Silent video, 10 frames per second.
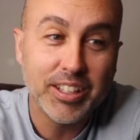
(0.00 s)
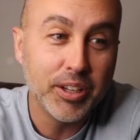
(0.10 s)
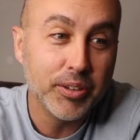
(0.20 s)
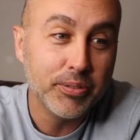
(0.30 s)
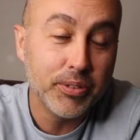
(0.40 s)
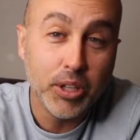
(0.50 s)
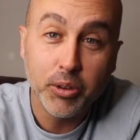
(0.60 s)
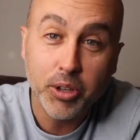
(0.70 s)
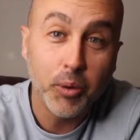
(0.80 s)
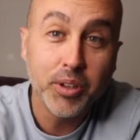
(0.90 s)
of, you
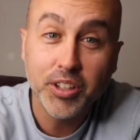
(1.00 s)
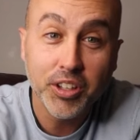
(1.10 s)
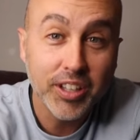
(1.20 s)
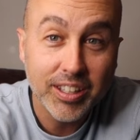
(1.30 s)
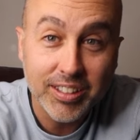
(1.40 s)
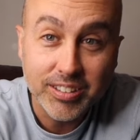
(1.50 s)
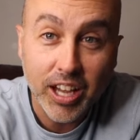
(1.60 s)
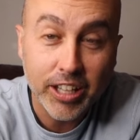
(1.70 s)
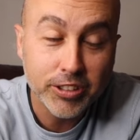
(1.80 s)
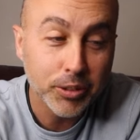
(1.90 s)
know, going to look at these
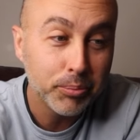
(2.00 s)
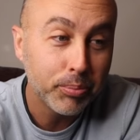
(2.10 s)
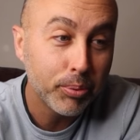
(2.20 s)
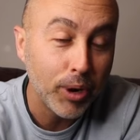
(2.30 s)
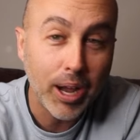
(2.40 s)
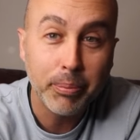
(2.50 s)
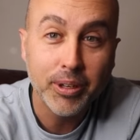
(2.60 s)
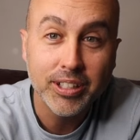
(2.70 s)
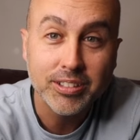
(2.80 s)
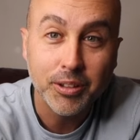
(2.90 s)
awesome
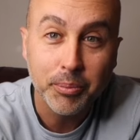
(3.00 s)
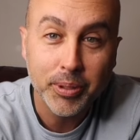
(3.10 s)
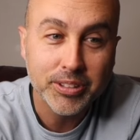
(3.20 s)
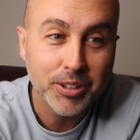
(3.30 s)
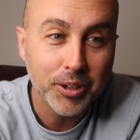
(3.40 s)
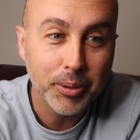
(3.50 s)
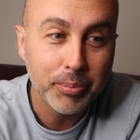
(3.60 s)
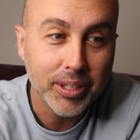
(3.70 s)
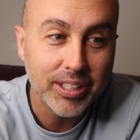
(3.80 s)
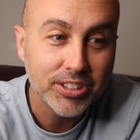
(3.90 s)
properties on Pensacola
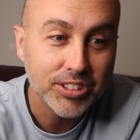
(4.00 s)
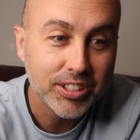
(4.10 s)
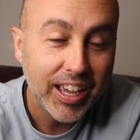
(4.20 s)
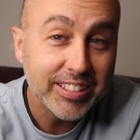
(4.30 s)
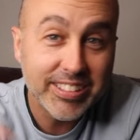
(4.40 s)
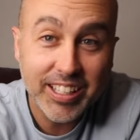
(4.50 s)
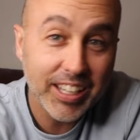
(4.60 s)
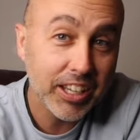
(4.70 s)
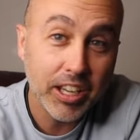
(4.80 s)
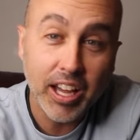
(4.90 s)
Beach and
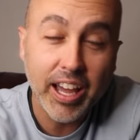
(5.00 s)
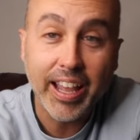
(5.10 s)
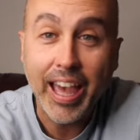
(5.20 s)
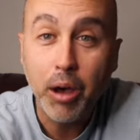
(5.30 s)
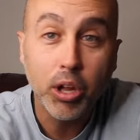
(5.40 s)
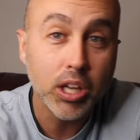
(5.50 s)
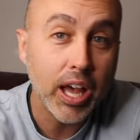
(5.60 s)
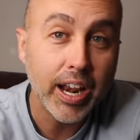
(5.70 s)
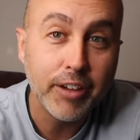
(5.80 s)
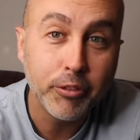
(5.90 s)
seeing like how a
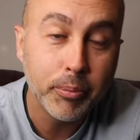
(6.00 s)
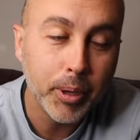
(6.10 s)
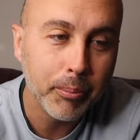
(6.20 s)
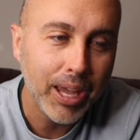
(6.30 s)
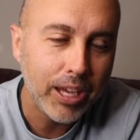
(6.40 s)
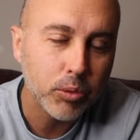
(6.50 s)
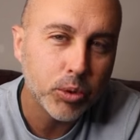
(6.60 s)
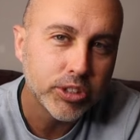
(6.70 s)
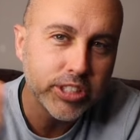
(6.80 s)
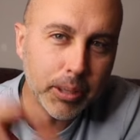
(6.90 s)
lot of them are made.
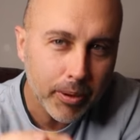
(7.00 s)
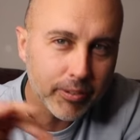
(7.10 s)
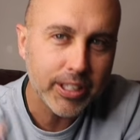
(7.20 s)
Well, some of